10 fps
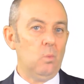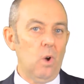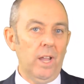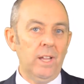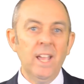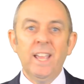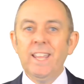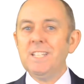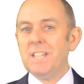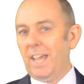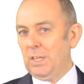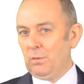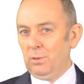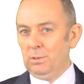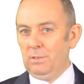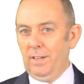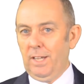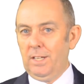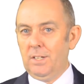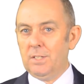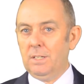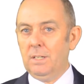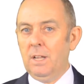way, he takes full advantage.